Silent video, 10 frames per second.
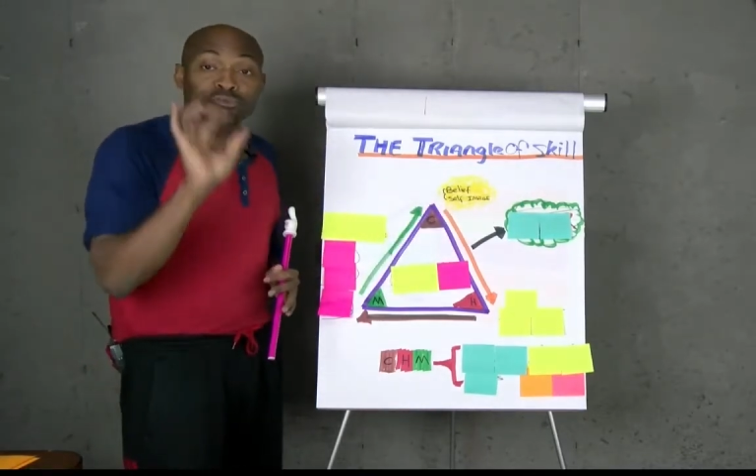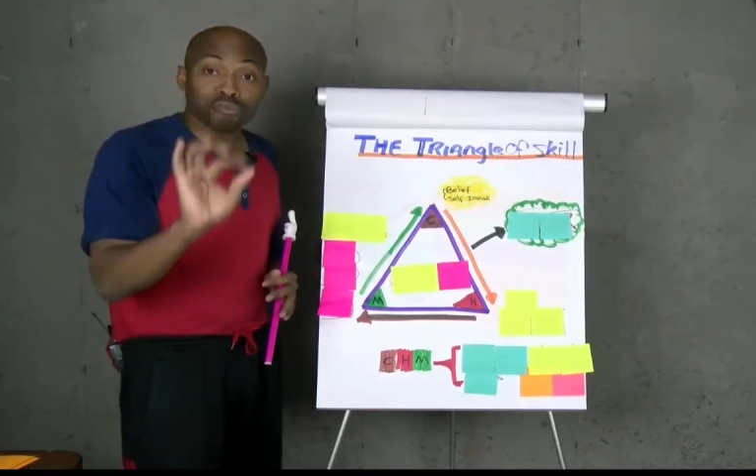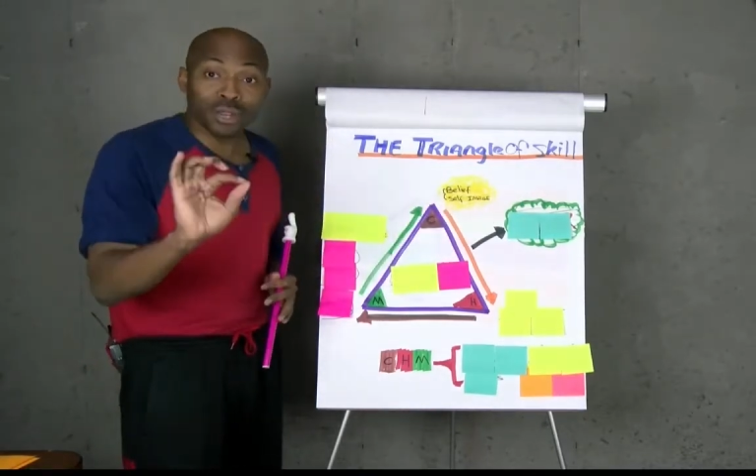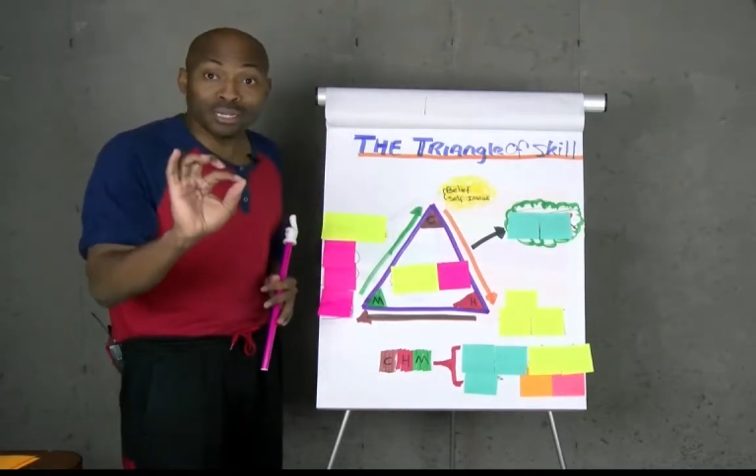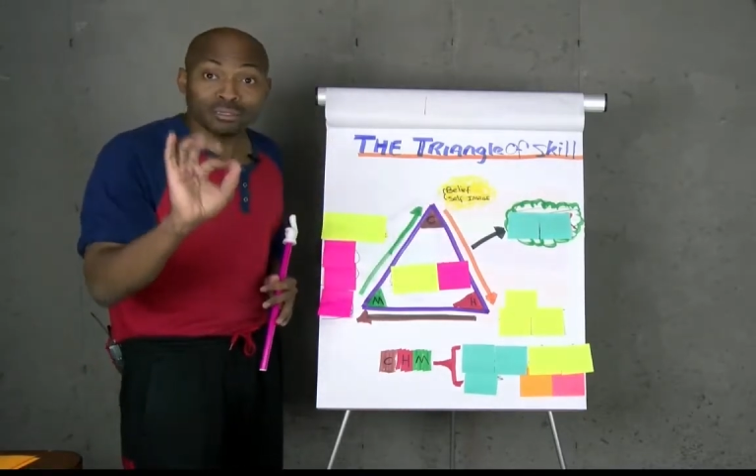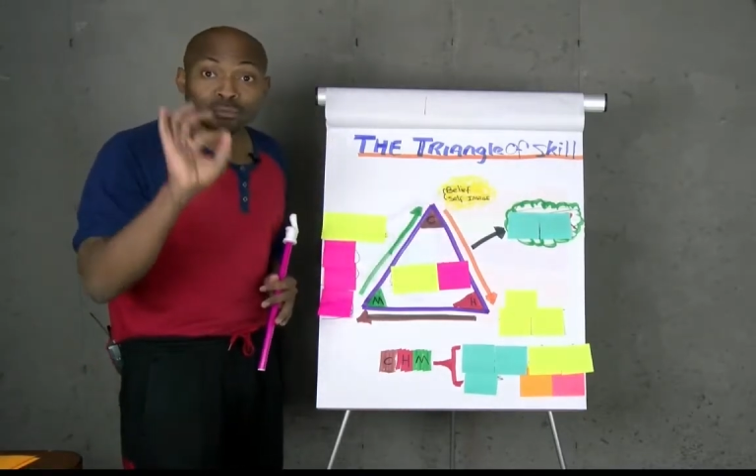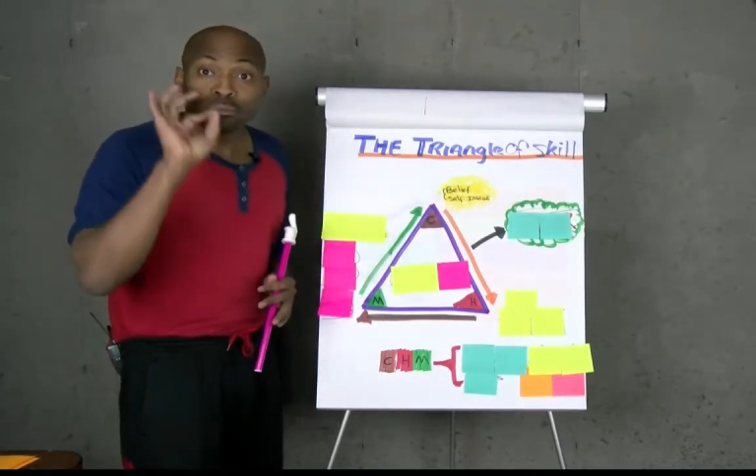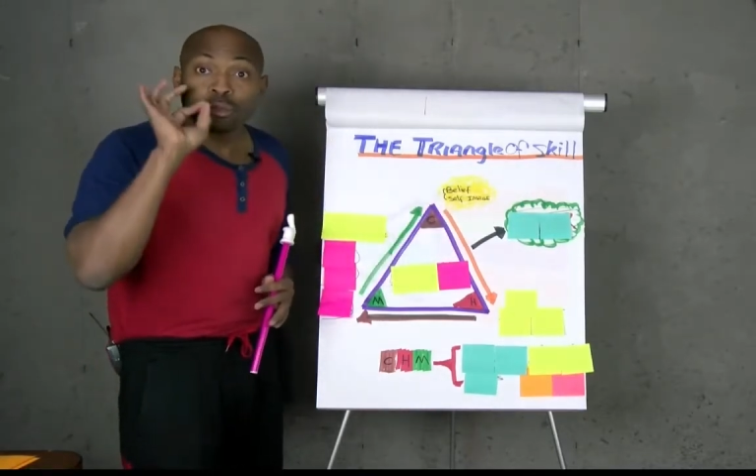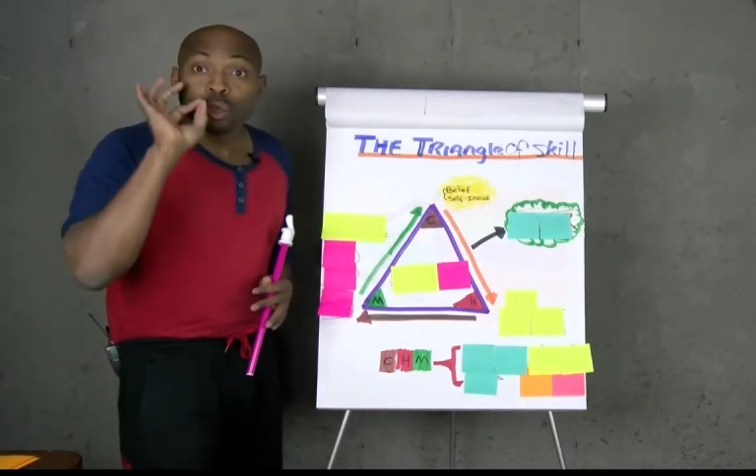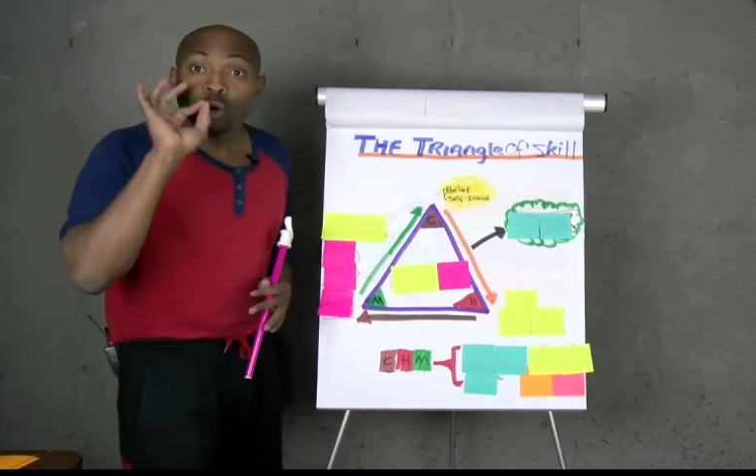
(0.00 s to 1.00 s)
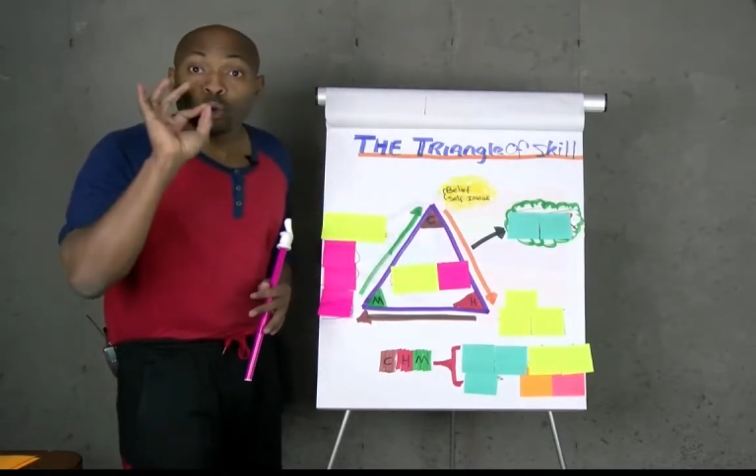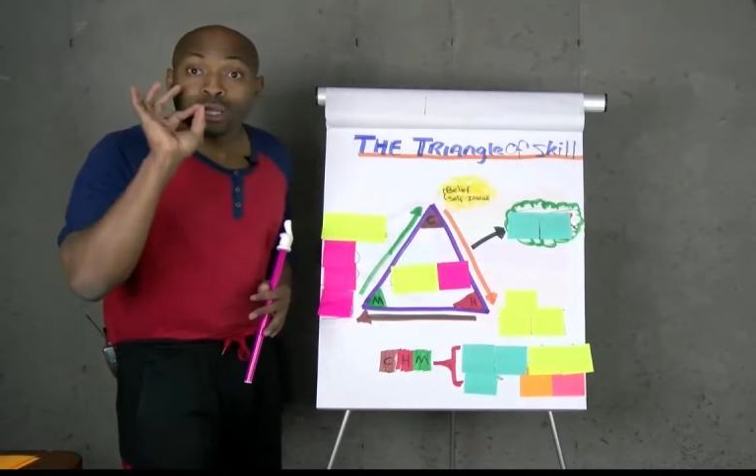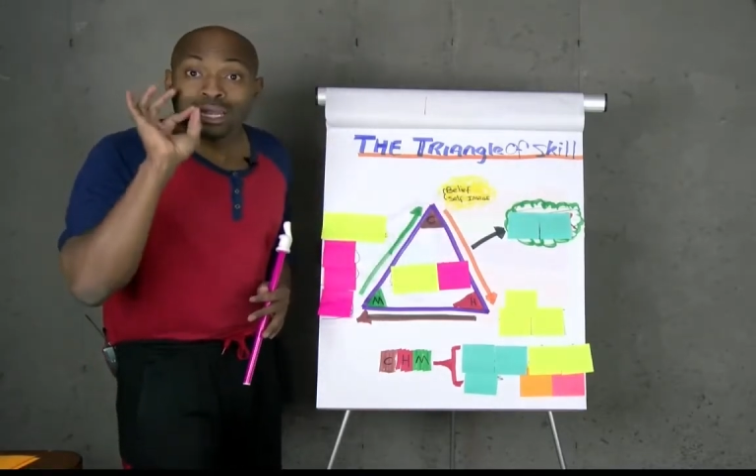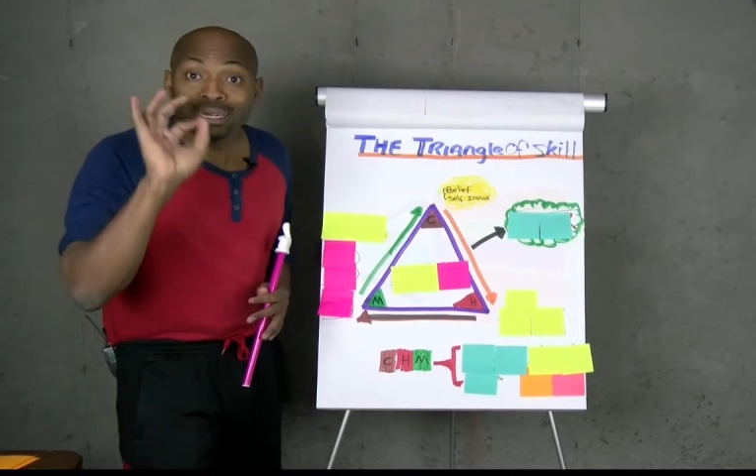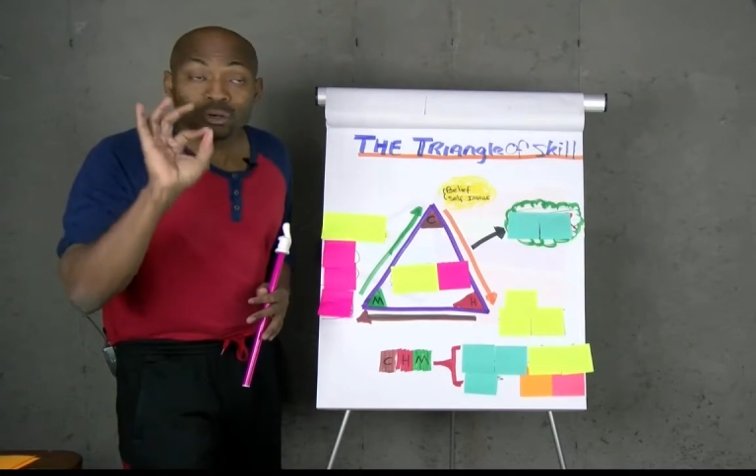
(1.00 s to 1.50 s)
friends who will
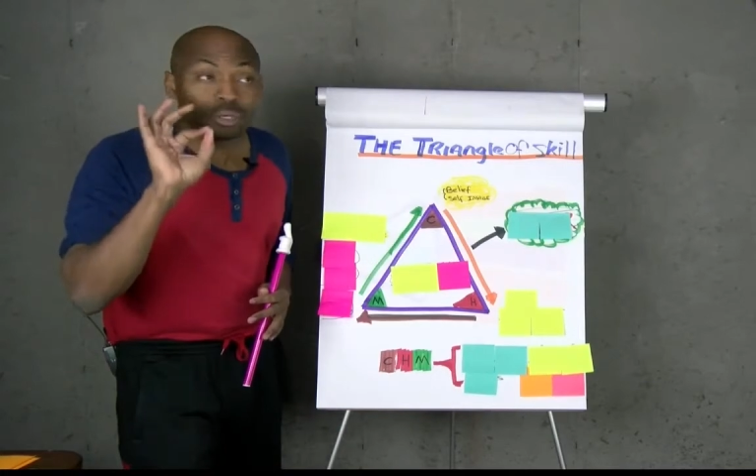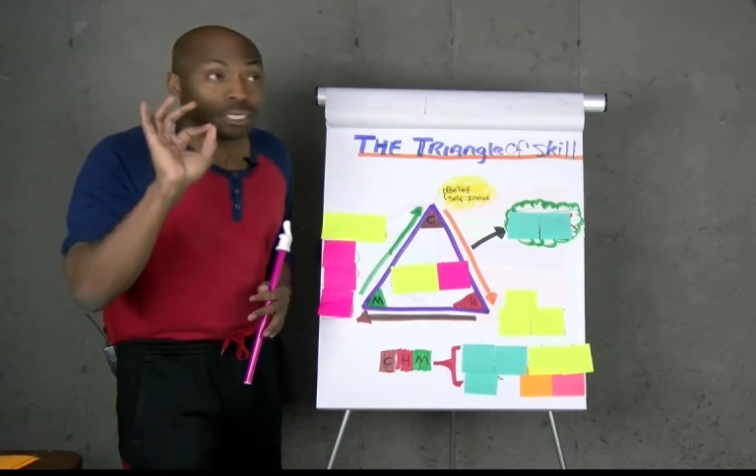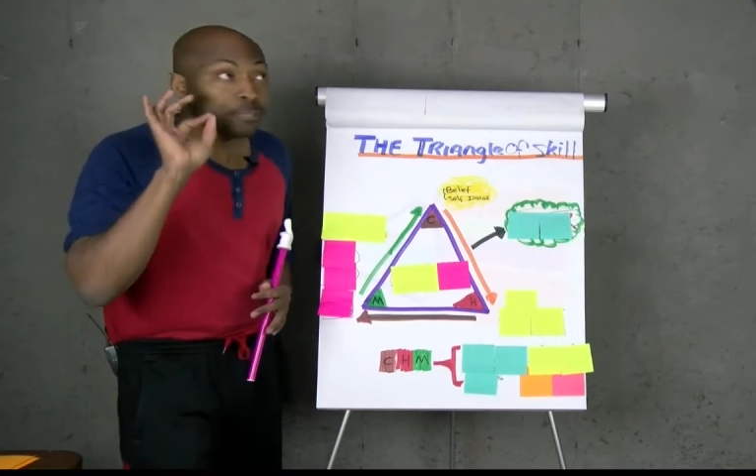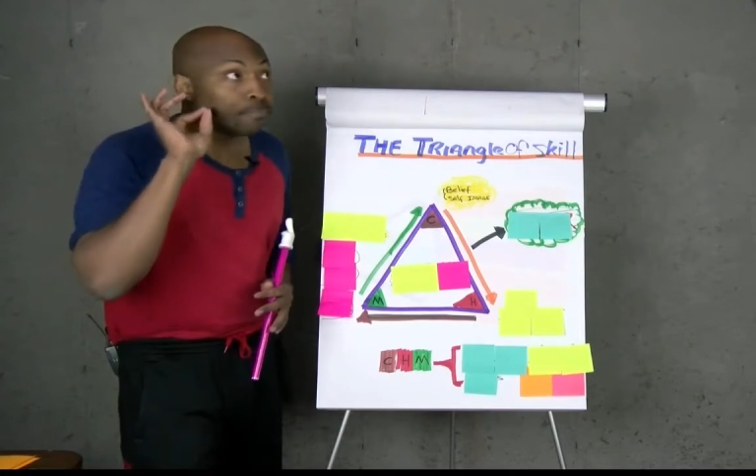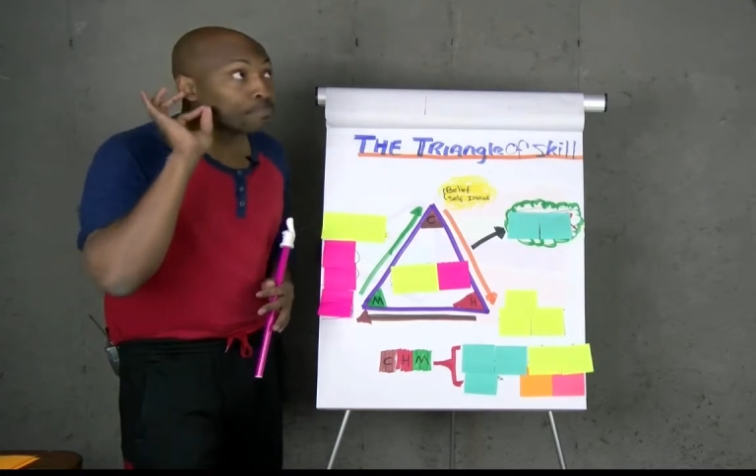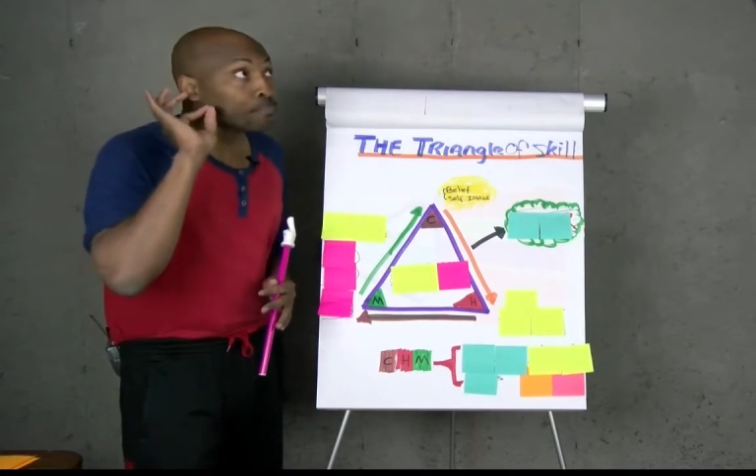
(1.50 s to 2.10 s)
literally